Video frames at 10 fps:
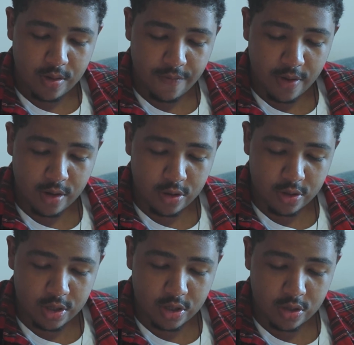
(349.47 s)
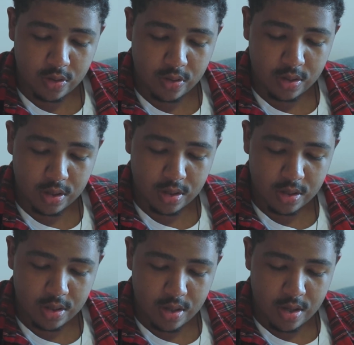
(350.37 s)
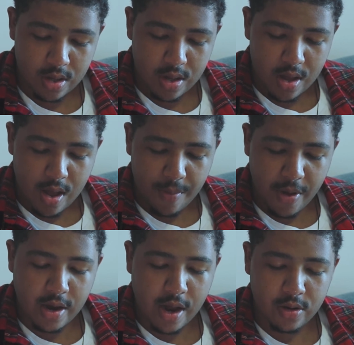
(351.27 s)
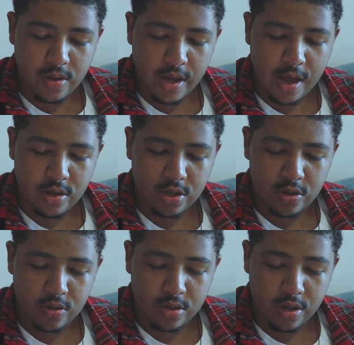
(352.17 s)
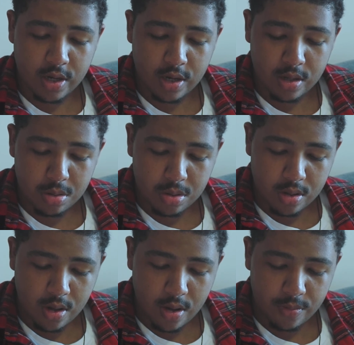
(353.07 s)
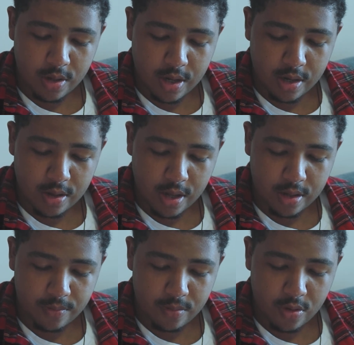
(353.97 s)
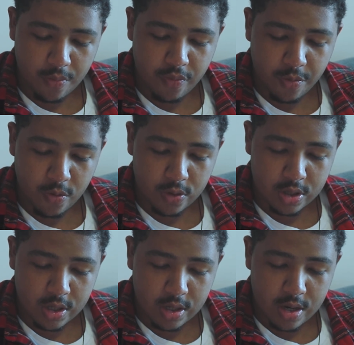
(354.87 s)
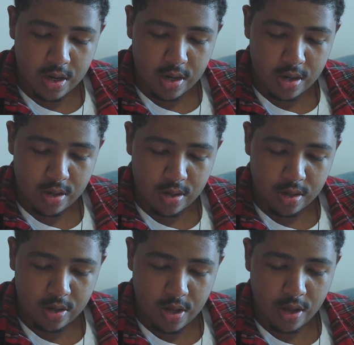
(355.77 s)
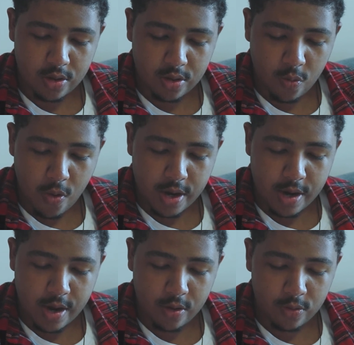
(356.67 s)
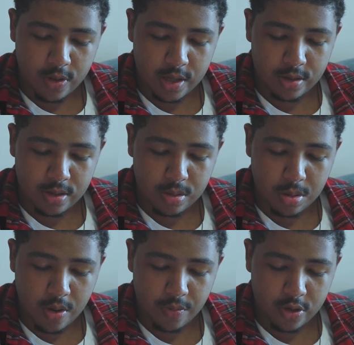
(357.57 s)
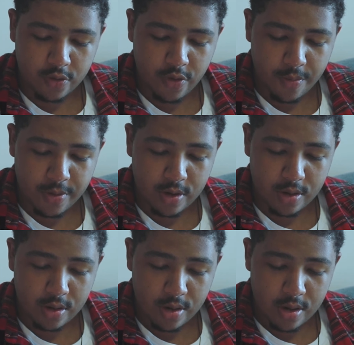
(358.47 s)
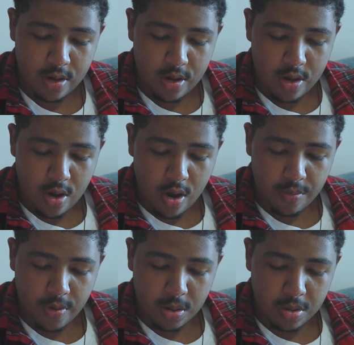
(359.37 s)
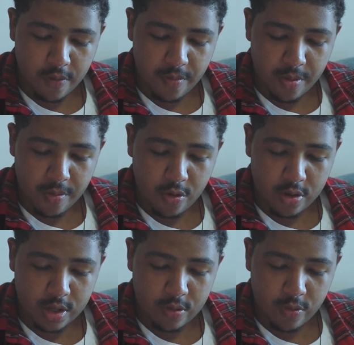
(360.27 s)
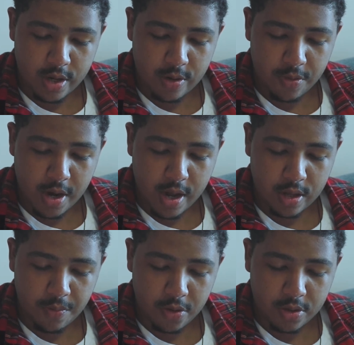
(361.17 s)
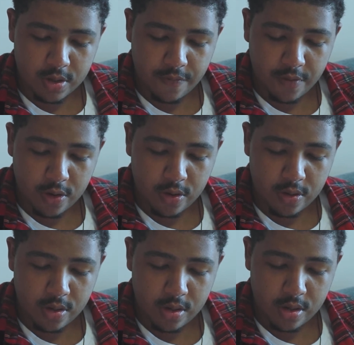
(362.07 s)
if I include the shoes. But I don't like how the shoes look in it. They're kind of like not proportionate because I used a wide angle lens. So I'm going to crop in on myself a bit more. This is what I did when I actually posted the photo.